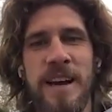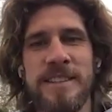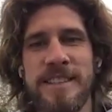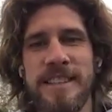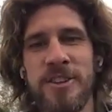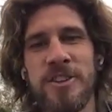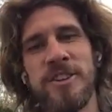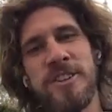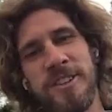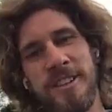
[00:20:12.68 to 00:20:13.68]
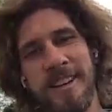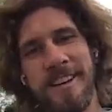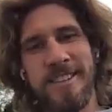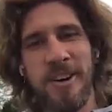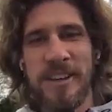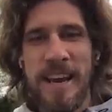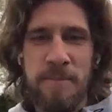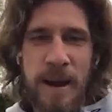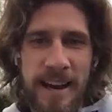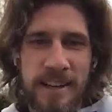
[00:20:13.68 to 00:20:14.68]
until you don't
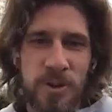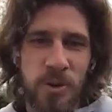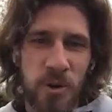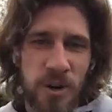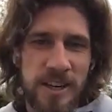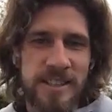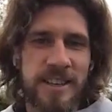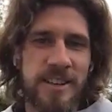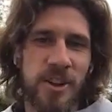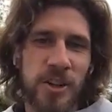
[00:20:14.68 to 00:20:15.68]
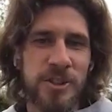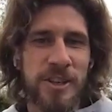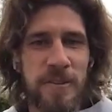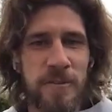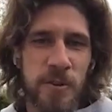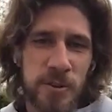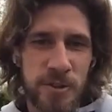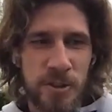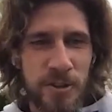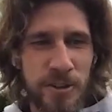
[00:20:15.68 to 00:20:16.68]
get back to court, not to give food
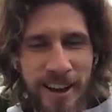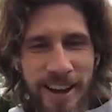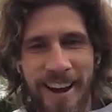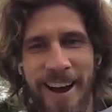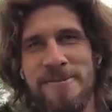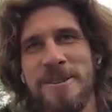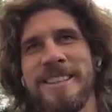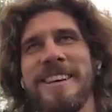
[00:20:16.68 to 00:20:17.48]
to you. And was